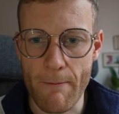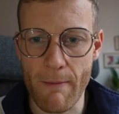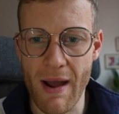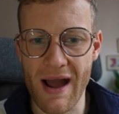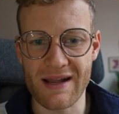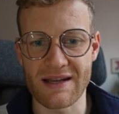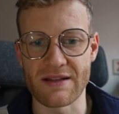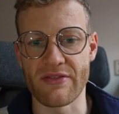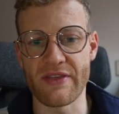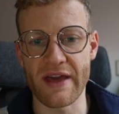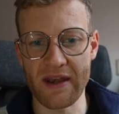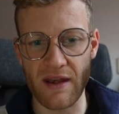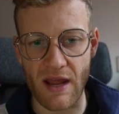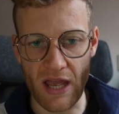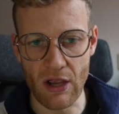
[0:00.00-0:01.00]
market.
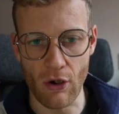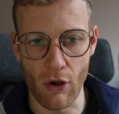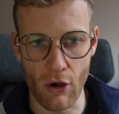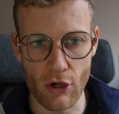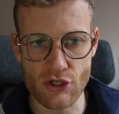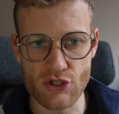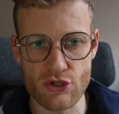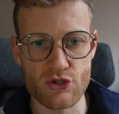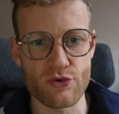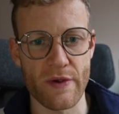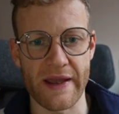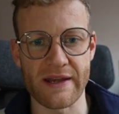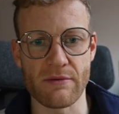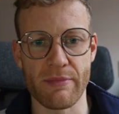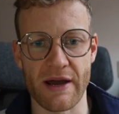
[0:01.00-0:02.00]
Then I also
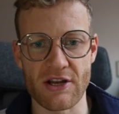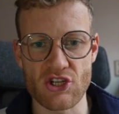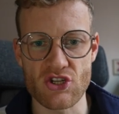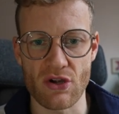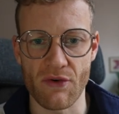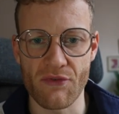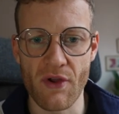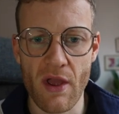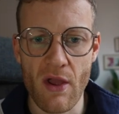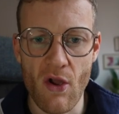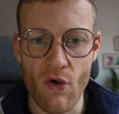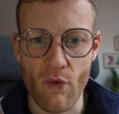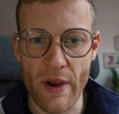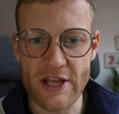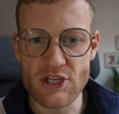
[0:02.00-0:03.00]
trade a bunch
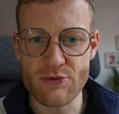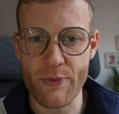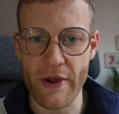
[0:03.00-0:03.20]
of range